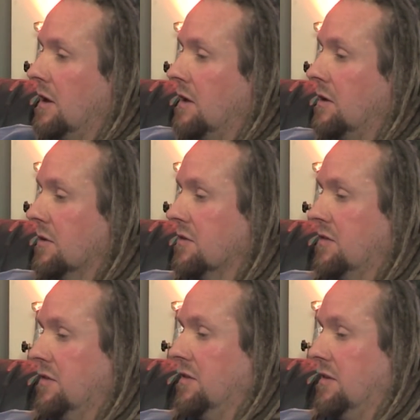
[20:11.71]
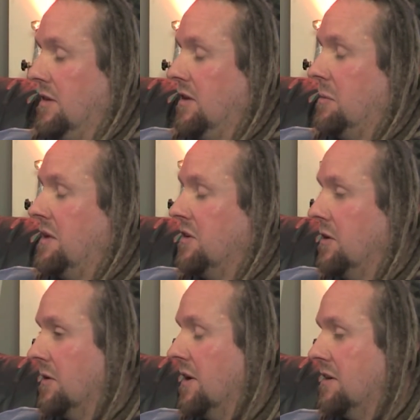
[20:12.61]
It looks it's meant to
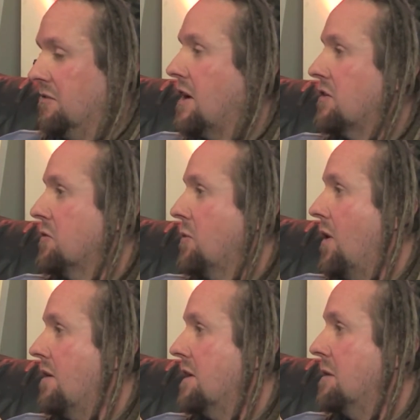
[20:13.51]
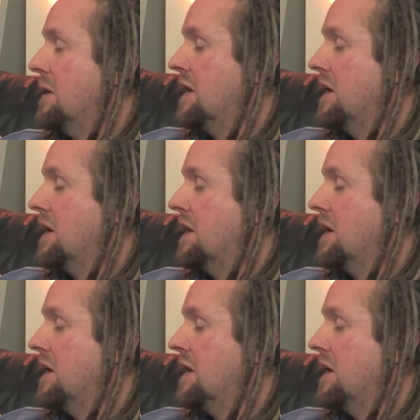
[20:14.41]
look like a reservoir in the